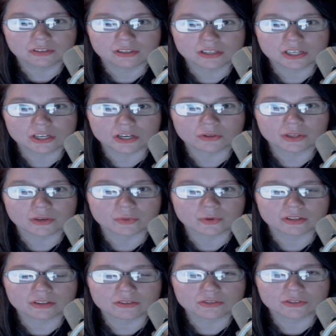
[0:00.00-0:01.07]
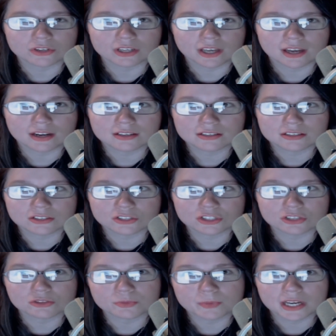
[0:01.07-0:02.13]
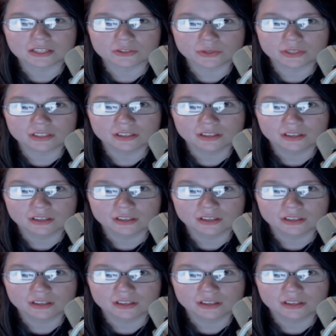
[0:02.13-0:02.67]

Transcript: You know, like one of those drug addicts that just goes back to it.